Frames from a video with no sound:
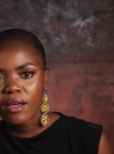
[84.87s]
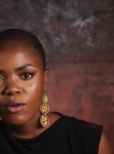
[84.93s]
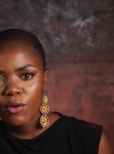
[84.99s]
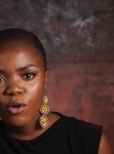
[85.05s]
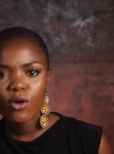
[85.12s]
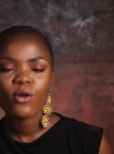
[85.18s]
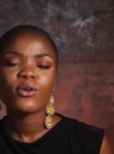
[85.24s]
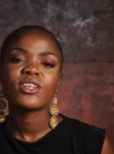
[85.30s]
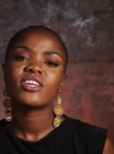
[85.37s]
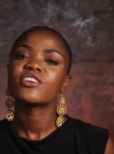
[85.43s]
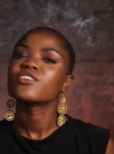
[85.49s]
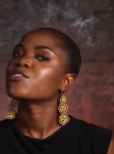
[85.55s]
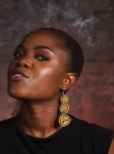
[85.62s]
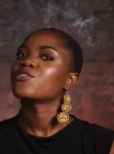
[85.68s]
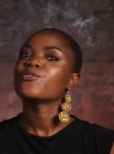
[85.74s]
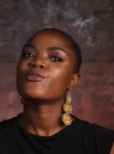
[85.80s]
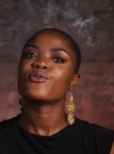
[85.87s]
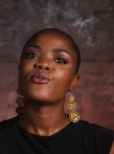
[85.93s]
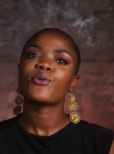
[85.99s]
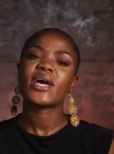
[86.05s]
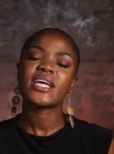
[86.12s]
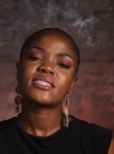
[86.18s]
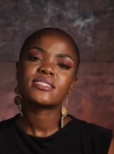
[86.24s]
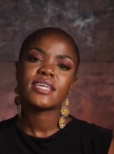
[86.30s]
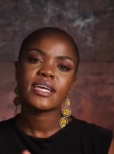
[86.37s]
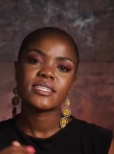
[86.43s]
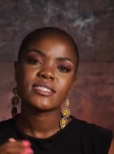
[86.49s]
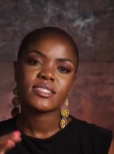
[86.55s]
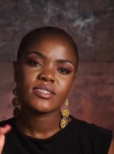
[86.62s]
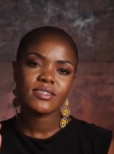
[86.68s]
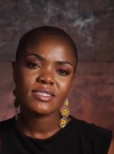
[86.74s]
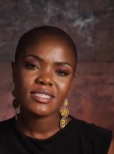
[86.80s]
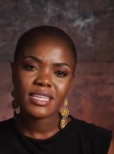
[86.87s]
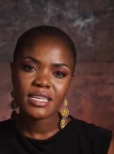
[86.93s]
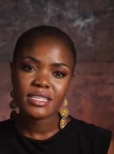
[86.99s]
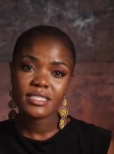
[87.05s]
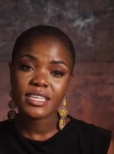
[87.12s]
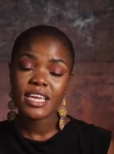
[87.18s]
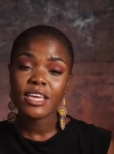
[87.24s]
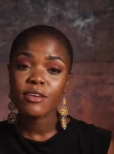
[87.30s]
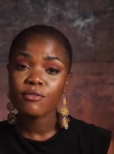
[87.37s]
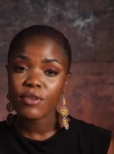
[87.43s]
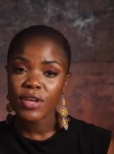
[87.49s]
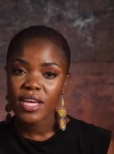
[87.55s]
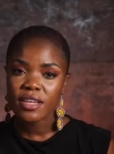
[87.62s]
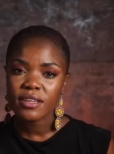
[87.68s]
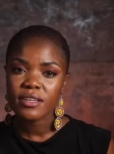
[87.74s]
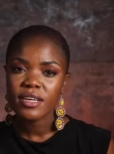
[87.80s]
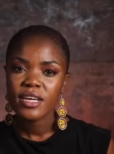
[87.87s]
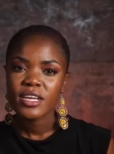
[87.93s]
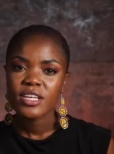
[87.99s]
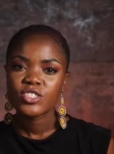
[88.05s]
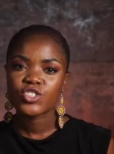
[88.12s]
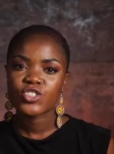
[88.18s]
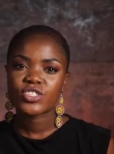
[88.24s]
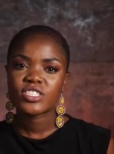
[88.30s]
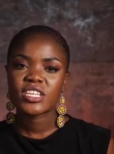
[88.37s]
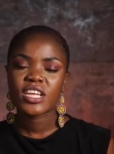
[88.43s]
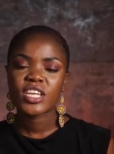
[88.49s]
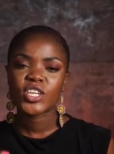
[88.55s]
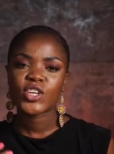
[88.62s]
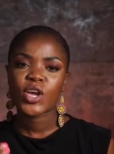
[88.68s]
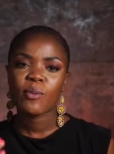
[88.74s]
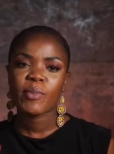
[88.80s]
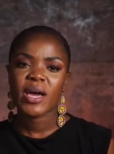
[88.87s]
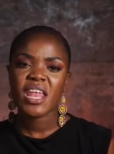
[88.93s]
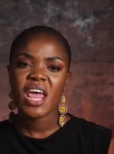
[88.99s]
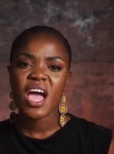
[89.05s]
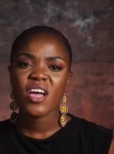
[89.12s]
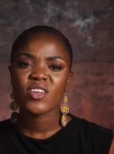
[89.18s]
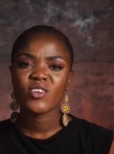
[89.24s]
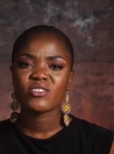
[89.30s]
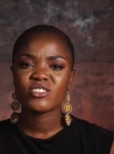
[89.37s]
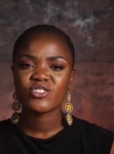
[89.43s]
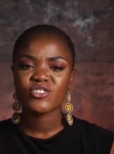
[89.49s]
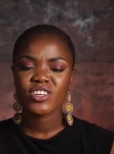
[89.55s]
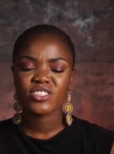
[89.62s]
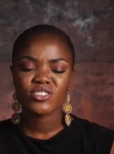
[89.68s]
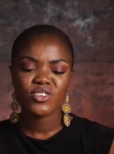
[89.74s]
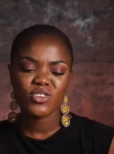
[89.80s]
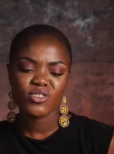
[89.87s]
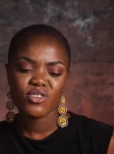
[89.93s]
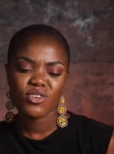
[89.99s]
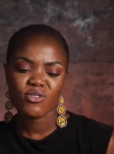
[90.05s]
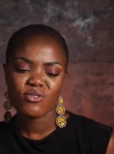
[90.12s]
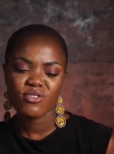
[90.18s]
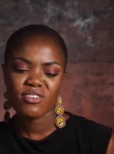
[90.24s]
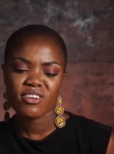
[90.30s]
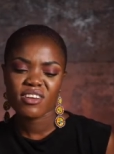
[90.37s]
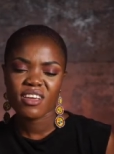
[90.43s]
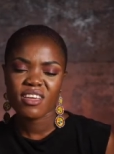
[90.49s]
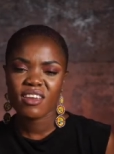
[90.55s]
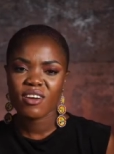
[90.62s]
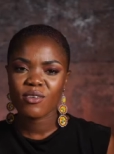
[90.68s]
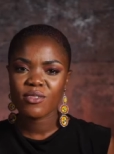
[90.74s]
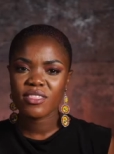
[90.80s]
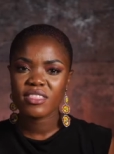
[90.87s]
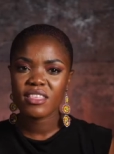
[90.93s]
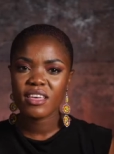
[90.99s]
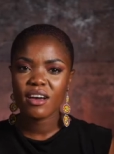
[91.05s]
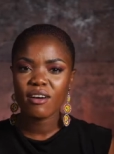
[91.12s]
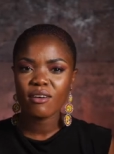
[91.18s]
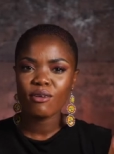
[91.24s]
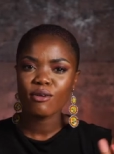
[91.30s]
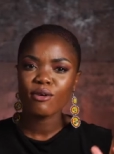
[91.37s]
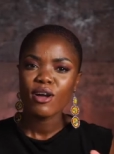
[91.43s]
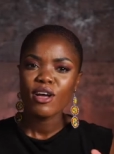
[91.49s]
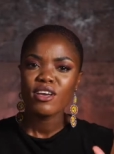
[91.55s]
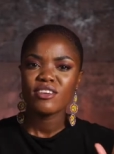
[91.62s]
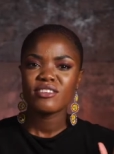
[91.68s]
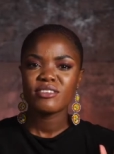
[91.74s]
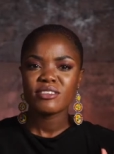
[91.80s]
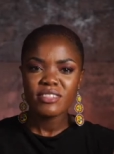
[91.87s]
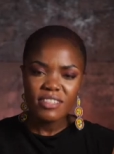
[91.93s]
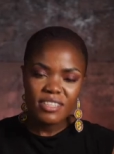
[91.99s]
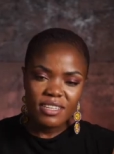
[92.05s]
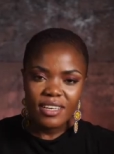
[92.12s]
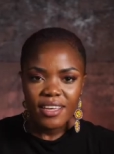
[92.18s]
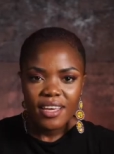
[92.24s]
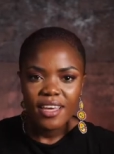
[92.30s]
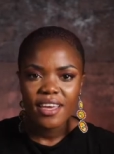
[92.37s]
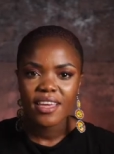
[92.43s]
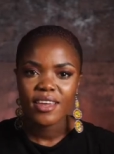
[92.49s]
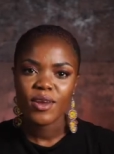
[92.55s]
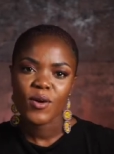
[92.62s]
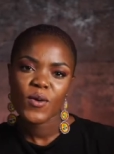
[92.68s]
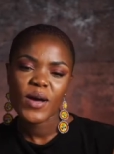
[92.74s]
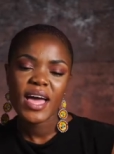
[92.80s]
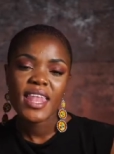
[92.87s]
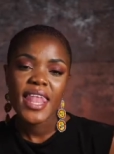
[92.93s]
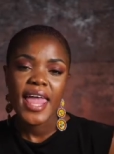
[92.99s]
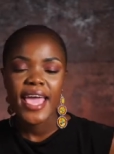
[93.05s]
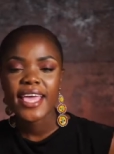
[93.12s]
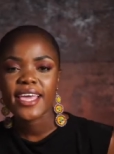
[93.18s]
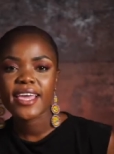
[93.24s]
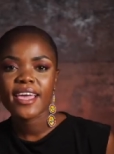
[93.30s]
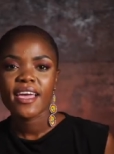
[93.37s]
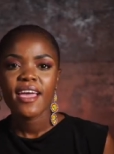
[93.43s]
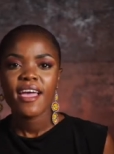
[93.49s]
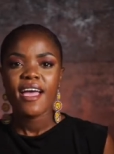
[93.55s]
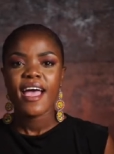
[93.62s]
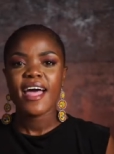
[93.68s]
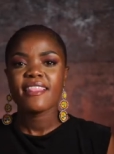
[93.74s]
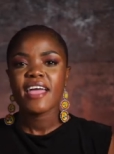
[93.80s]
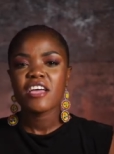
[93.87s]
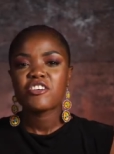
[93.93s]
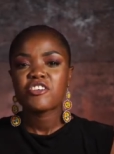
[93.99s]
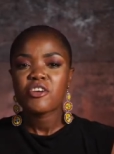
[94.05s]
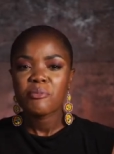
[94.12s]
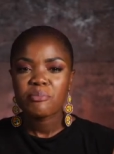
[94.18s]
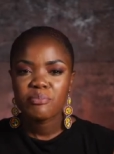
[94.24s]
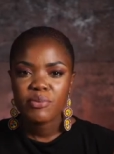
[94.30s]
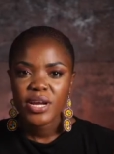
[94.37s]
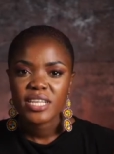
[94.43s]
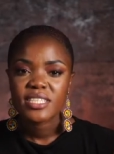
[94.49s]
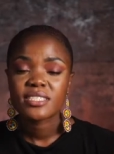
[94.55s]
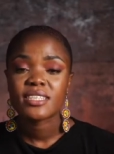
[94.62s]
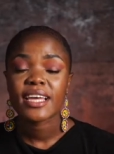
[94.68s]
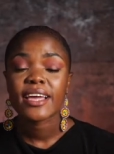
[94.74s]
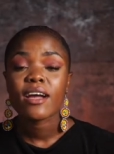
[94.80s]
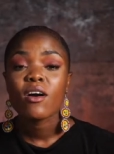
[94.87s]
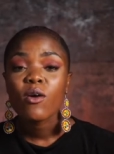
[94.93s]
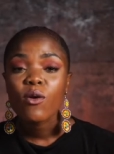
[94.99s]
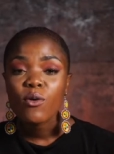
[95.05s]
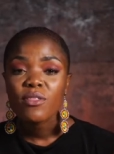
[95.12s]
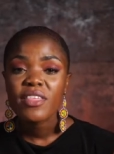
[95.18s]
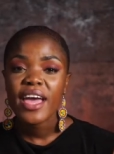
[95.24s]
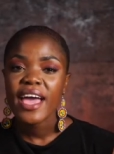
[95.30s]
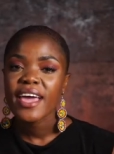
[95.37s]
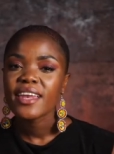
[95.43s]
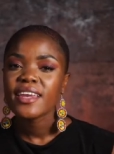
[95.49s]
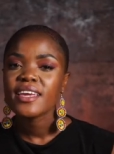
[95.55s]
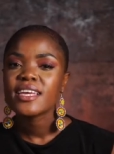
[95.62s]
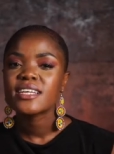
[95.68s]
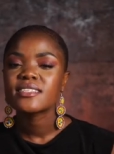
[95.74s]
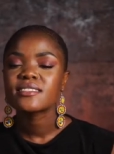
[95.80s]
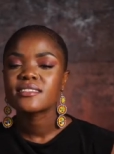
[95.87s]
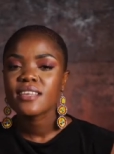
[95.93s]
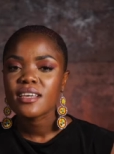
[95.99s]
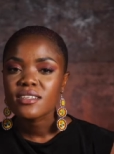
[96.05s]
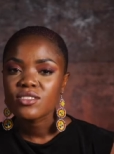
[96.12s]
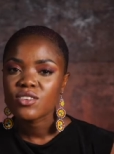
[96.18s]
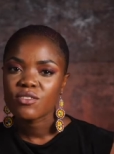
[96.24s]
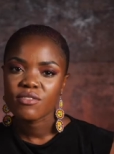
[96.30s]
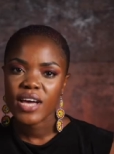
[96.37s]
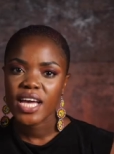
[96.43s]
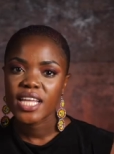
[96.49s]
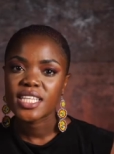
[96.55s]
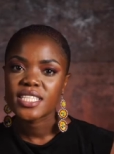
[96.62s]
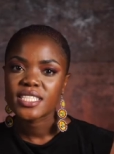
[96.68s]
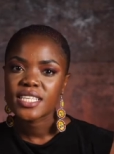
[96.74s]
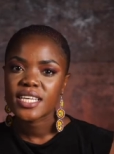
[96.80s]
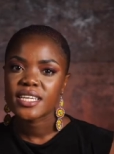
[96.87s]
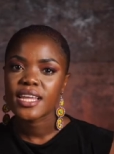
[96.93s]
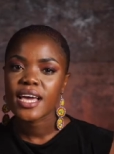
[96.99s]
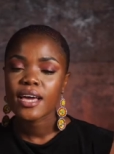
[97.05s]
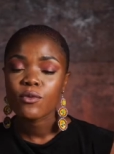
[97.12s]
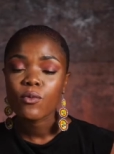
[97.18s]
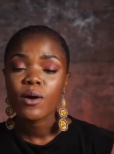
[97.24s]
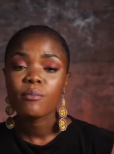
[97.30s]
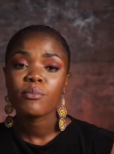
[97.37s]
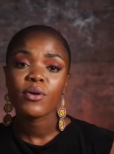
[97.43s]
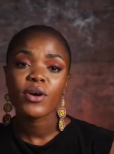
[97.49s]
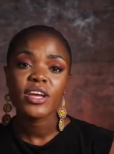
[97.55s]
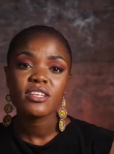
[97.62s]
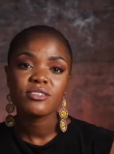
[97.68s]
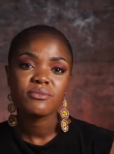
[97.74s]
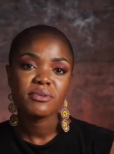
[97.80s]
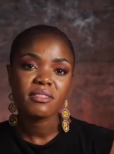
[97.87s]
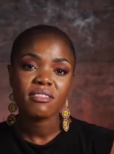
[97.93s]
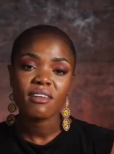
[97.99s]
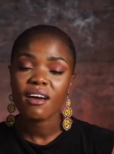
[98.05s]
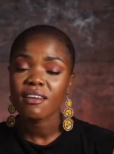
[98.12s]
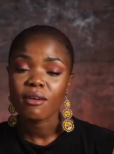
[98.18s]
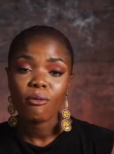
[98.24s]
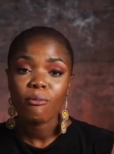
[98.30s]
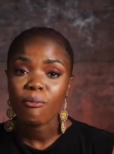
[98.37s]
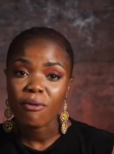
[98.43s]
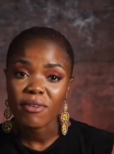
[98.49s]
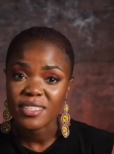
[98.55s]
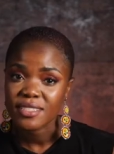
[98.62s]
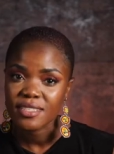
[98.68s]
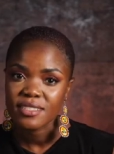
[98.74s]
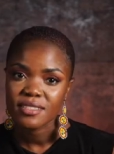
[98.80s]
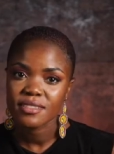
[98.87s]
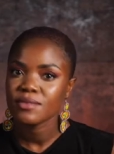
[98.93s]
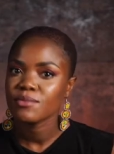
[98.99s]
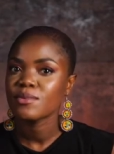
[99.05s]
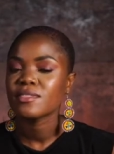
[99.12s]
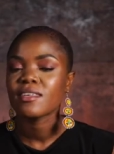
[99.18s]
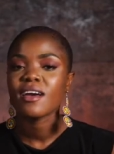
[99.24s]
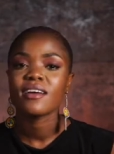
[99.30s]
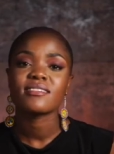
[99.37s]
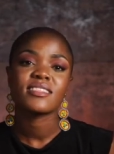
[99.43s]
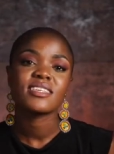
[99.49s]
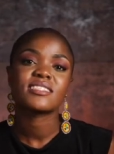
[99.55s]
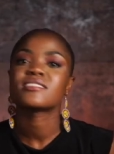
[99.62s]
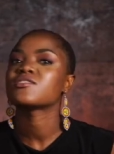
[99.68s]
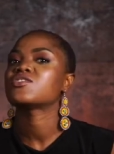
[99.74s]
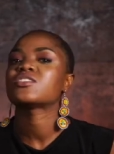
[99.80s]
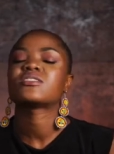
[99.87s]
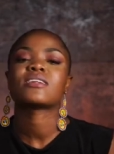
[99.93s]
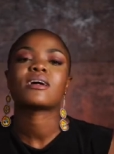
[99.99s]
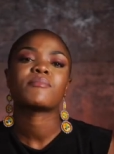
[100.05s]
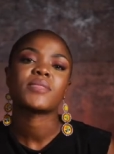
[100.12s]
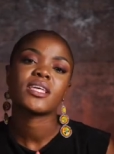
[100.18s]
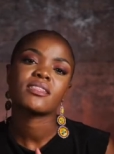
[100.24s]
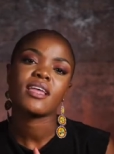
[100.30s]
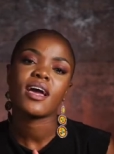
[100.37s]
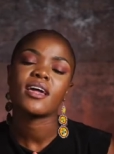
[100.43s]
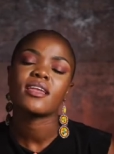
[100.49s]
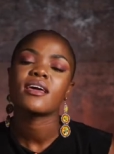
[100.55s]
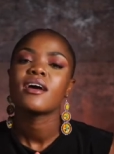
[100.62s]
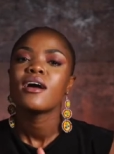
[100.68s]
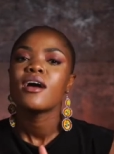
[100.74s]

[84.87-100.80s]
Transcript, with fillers: calling you and saying certain things, even just telling you about how you dressed or you don't look good or, or you look good or I like I like your breasts, like all that is sexual violence. And at one point we thought it wasn't. We thought this is just something that